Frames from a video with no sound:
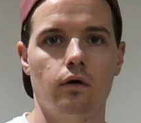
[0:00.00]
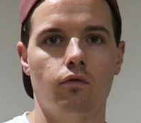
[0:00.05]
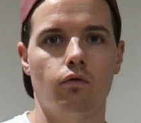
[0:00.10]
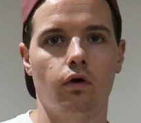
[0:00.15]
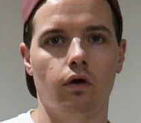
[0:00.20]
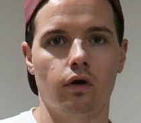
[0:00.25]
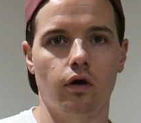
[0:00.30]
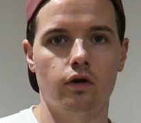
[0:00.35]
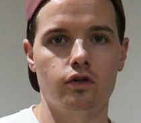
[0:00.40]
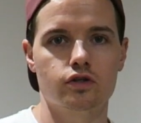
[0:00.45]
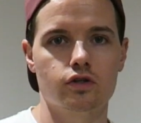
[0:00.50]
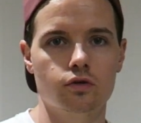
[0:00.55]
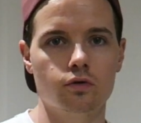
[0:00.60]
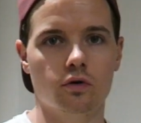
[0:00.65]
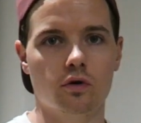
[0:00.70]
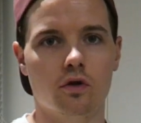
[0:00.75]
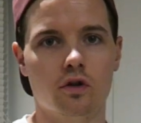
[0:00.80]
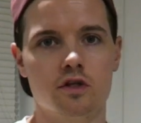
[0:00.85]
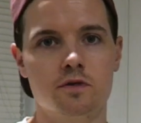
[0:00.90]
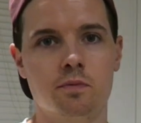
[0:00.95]
Right guys, so
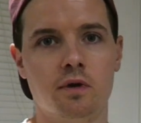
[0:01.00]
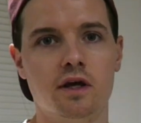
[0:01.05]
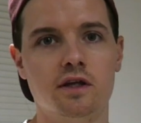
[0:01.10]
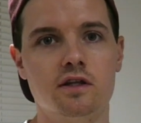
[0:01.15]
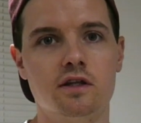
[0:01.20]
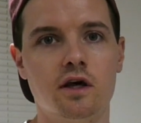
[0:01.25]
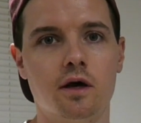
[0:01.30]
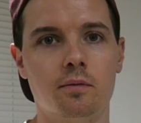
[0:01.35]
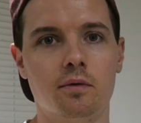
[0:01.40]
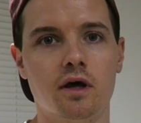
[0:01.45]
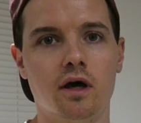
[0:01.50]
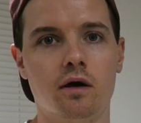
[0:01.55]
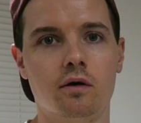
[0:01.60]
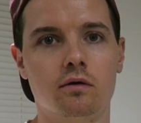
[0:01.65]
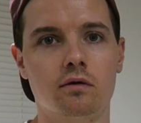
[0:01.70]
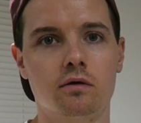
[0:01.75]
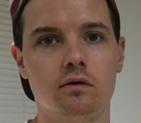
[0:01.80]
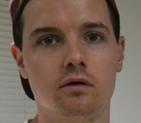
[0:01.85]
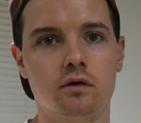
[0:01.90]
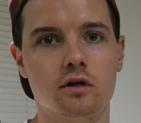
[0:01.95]
I've got this plated up
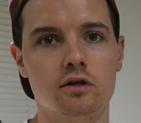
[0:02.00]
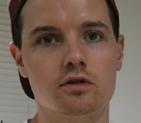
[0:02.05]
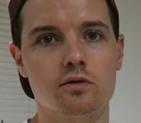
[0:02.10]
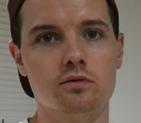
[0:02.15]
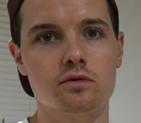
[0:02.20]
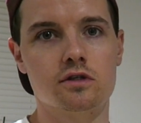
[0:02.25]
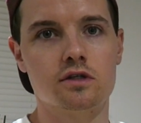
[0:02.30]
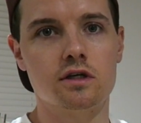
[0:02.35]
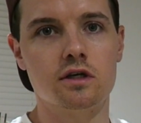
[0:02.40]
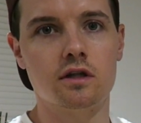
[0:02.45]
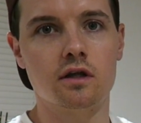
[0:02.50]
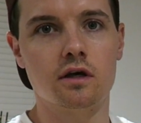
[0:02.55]
now. As you can see